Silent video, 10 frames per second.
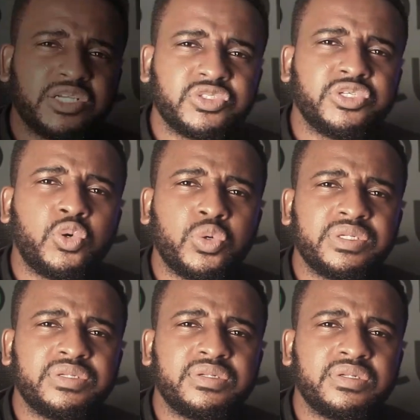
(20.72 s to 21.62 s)
actually
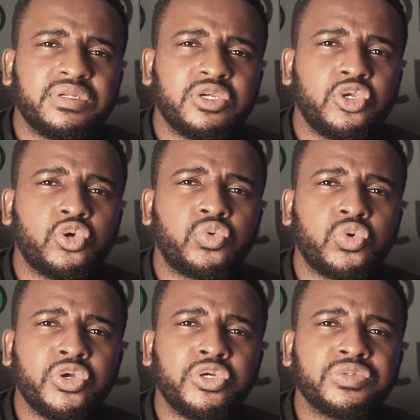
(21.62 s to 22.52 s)
audit your
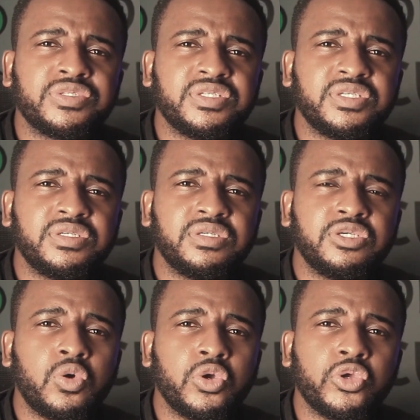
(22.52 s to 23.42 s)
royalty
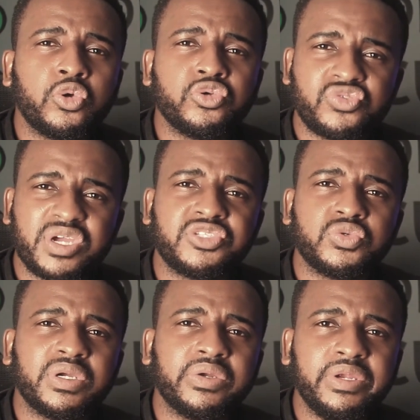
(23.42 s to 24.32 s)
or your
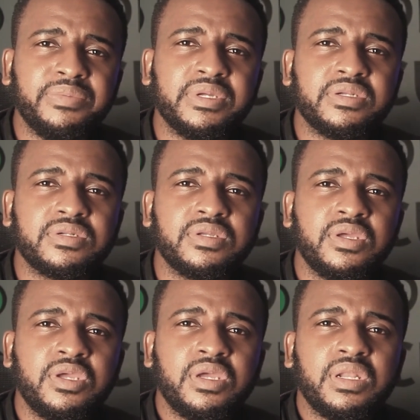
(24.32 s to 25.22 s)
contractual agreement.
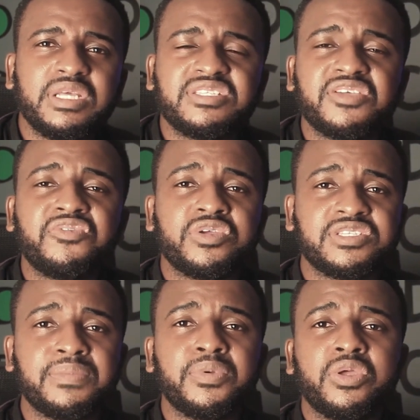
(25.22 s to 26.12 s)
Let's say, for
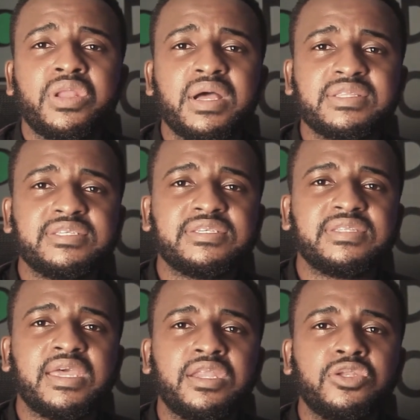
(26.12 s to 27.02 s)
example, you're an
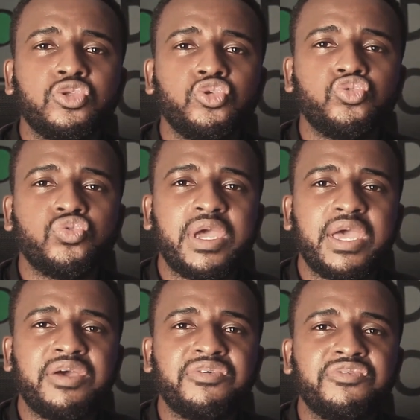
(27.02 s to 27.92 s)
artist and you
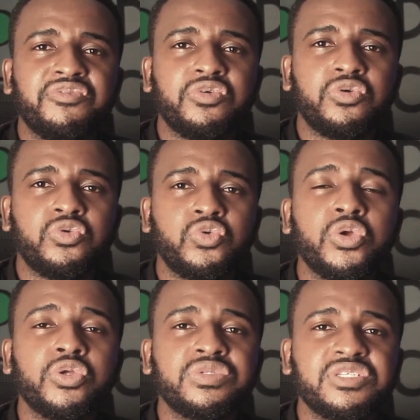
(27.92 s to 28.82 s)
have
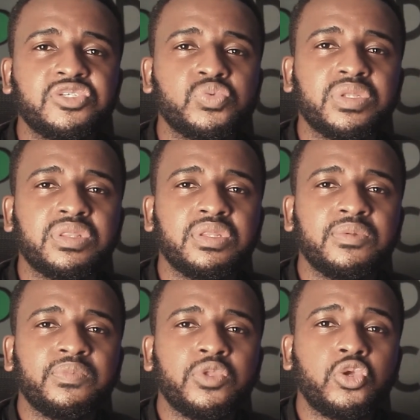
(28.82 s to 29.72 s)
royalties with
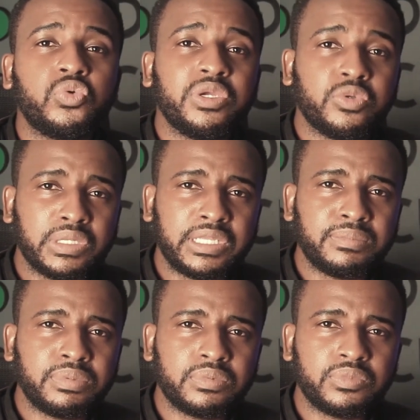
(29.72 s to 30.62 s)
your record
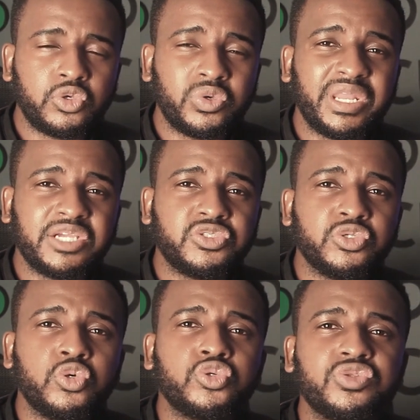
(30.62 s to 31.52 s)
label. You can
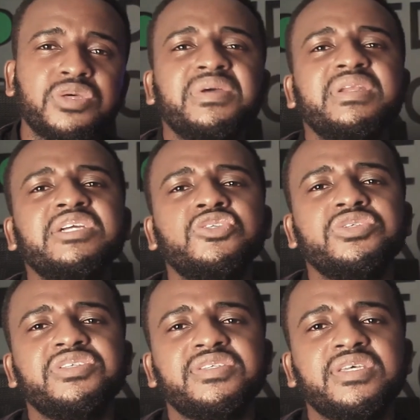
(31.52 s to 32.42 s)
actually go to them and
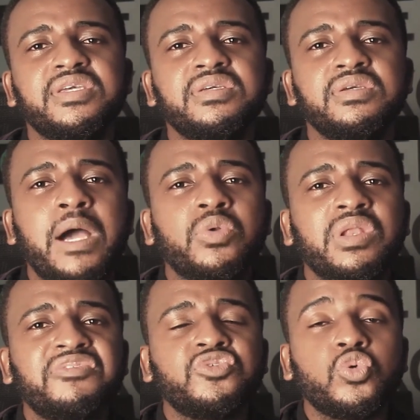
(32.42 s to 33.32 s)
actually say, I would
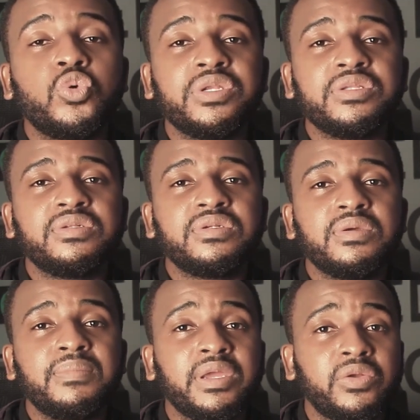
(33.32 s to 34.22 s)
love to audit
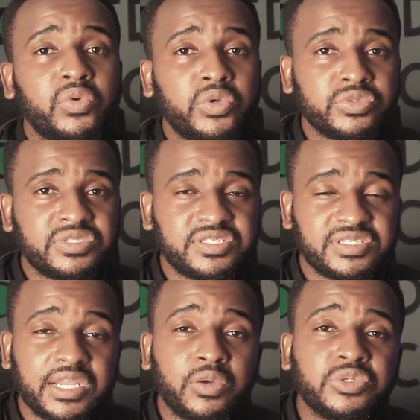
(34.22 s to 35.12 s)
my
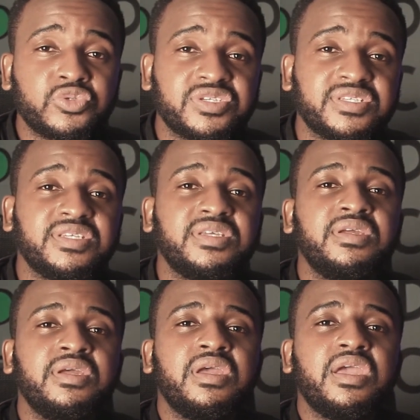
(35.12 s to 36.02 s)
royalties and I want to
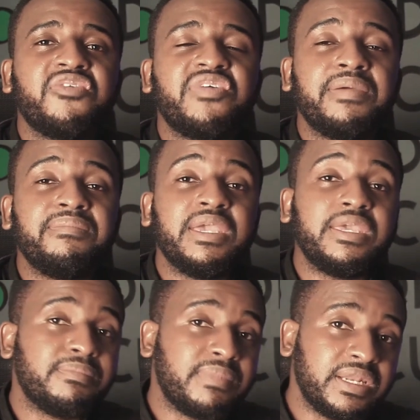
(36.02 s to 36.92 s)
see if I'm
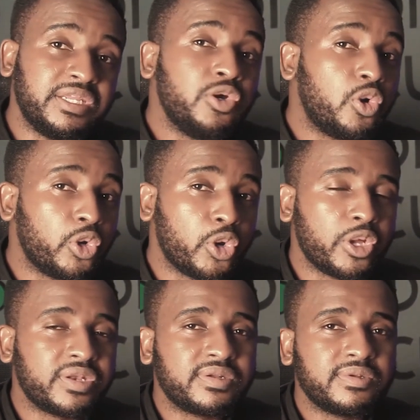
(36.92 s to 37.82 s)
making money or
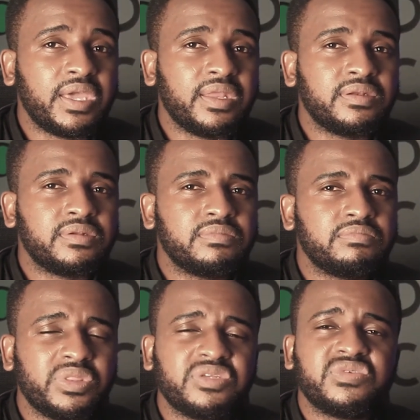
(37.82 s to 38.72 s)
not. And
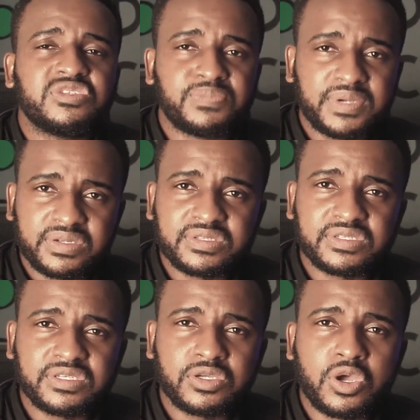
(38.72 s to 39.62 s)
with the
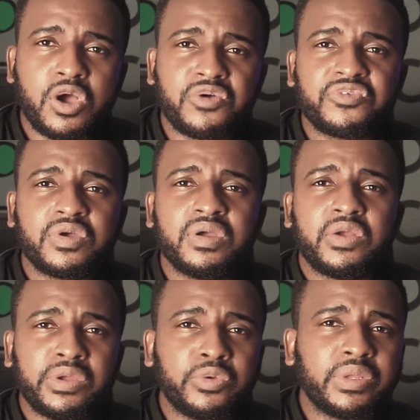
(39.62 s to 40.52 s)
transparency of
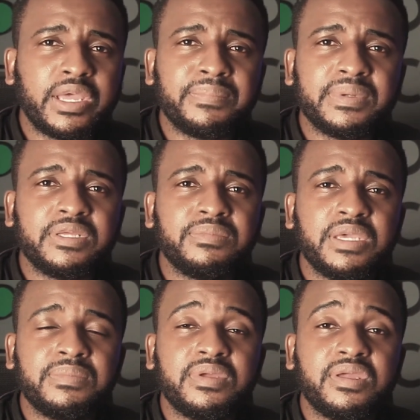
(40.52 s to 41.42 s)
a record company,
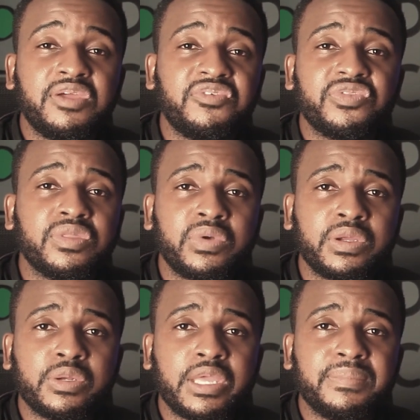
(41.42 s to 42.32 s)
maybe if the
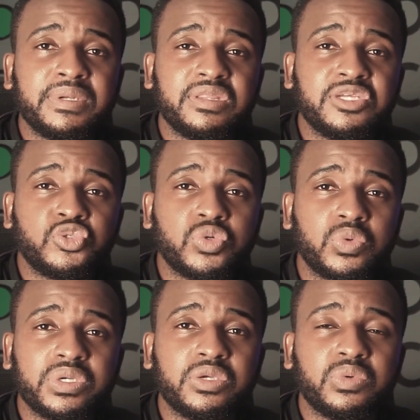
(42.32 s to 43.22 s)
record company that you are
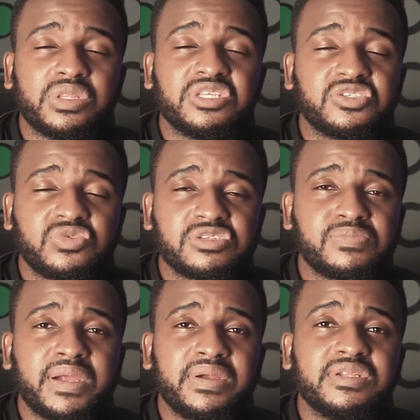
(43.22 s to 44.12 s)
working with is
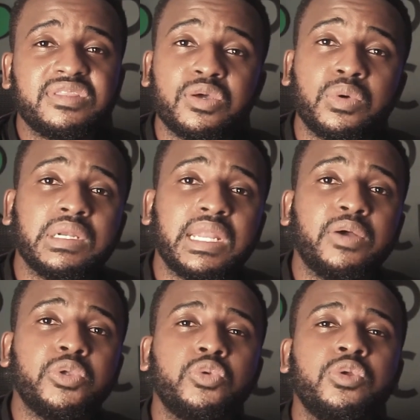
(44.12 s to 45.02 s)
transparent, they will
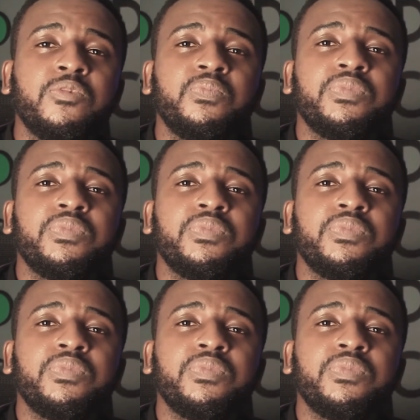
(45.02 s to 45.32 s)
allow you.